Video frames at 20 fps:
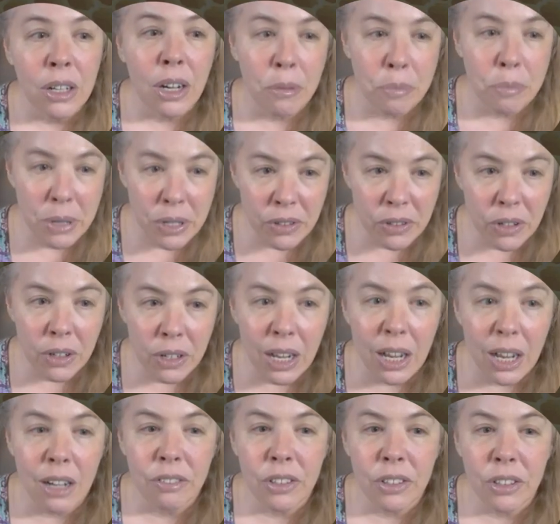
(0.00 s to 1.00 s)
Bees will
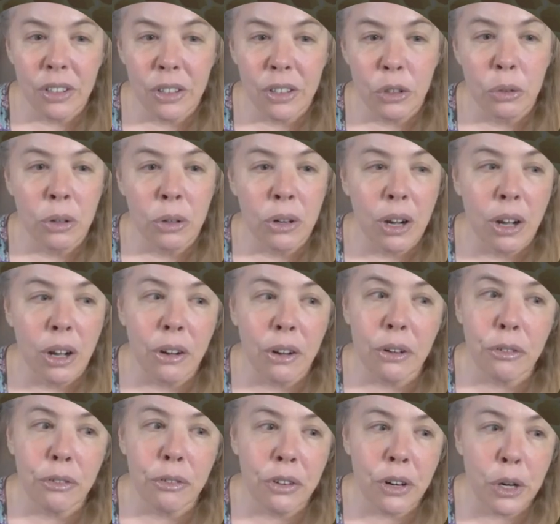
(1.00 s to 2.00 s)
often ignore outer
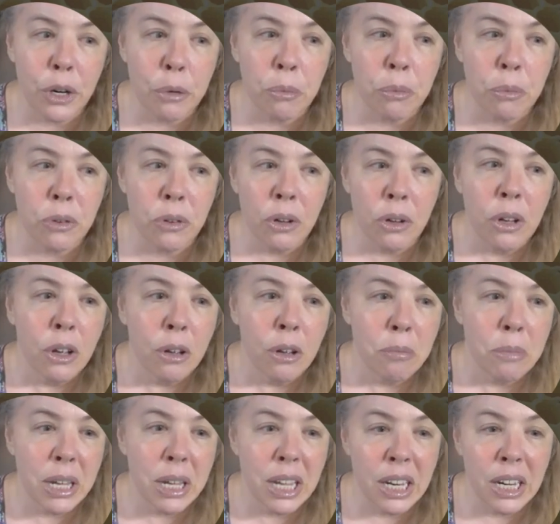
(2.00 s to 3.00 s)
frames,
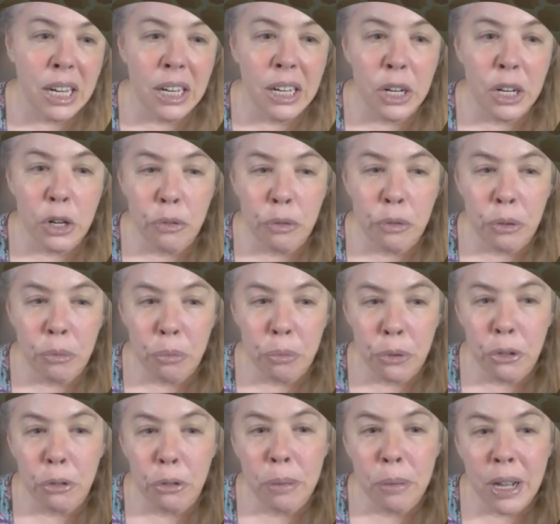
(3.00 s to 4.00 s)
making an even
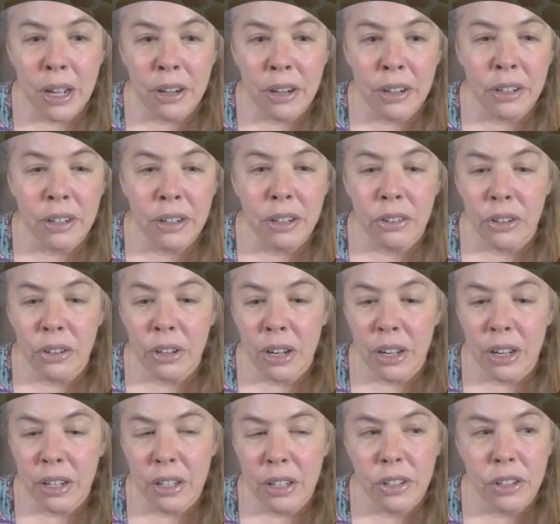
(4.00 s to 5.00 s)
brood pattern or
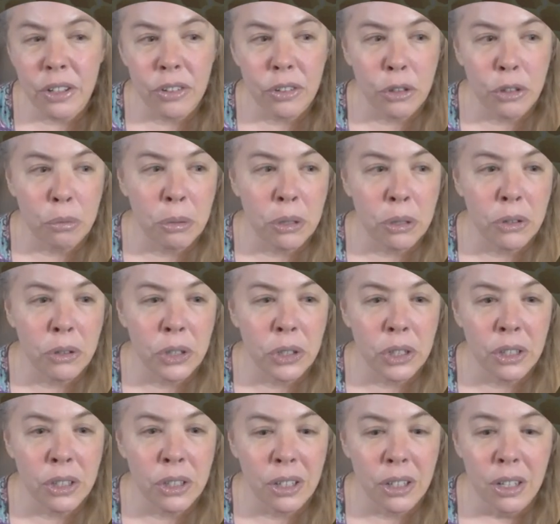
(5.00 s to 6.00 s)
honey
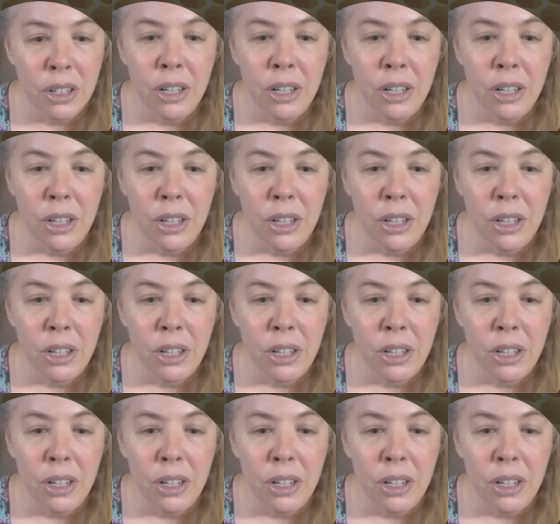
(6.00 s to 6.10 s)
distribution